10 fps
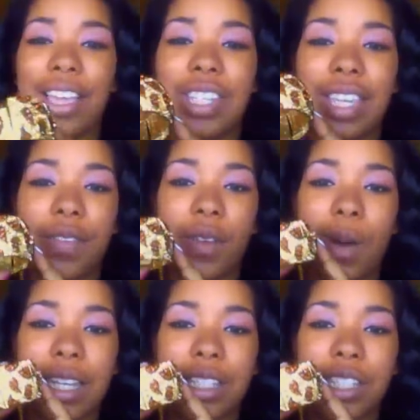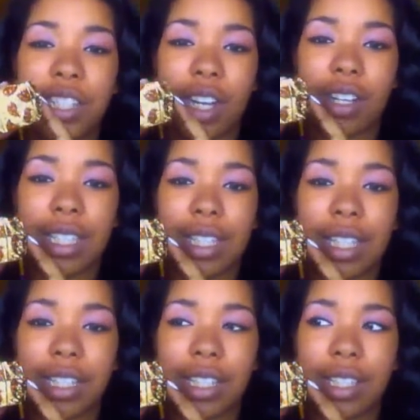actually, if you watch
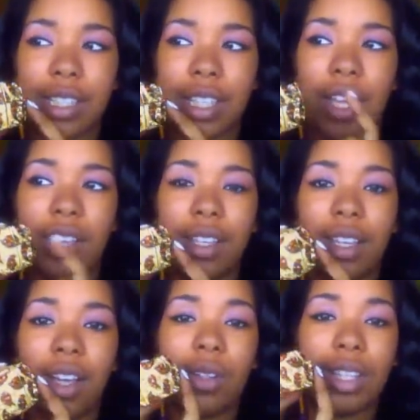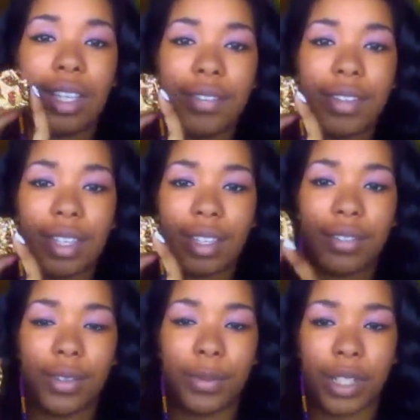Jerseylicious,
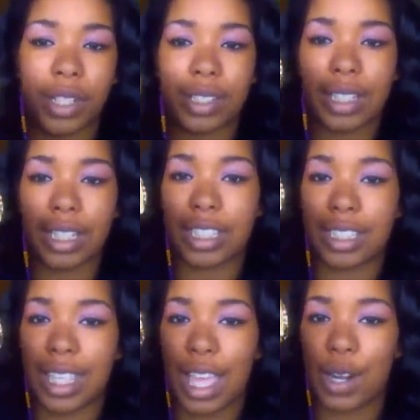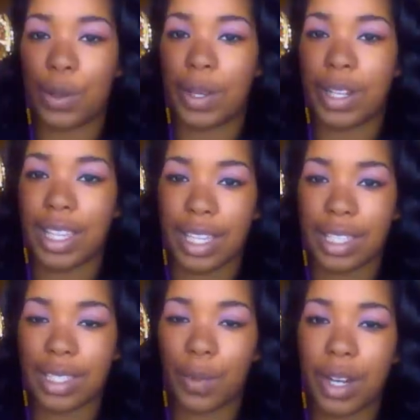Olivia from Jerseylicious had on one of
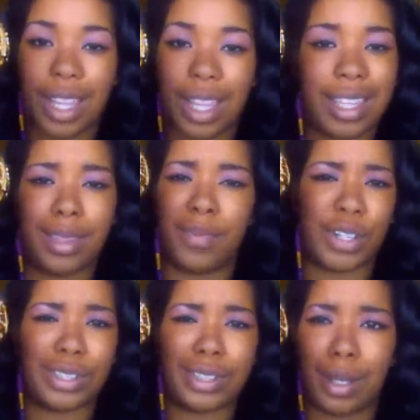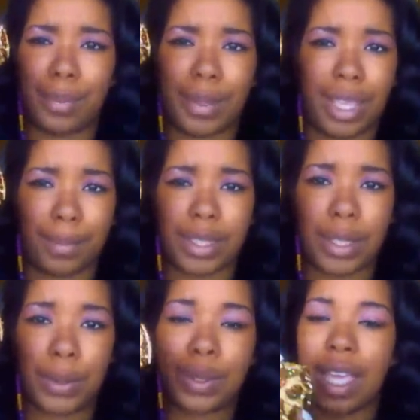these in one of like the first couple of
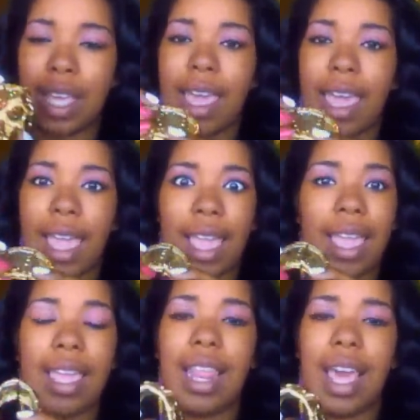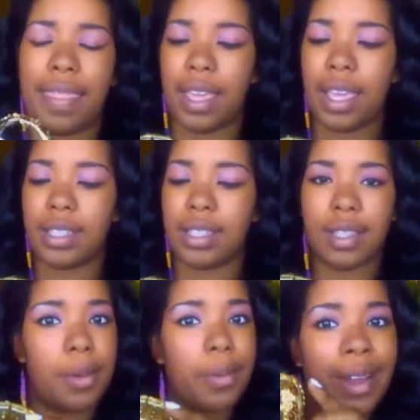episodes, and I think
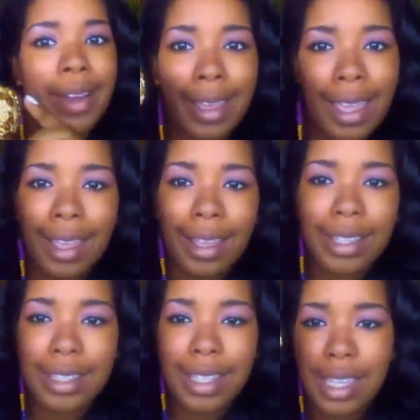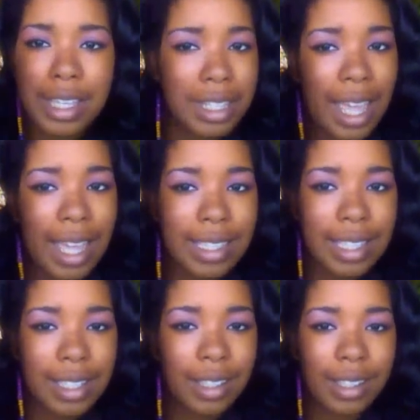she's gonna wear it again because I think she likes
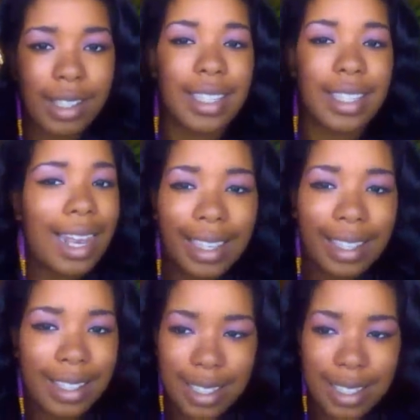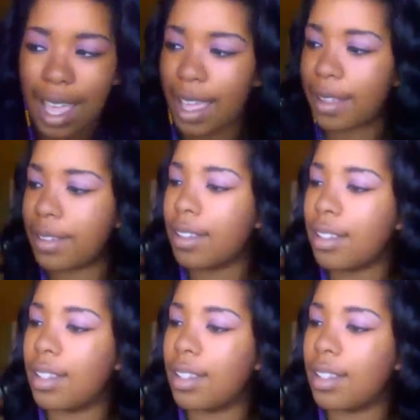it. Because I like it because it's hot.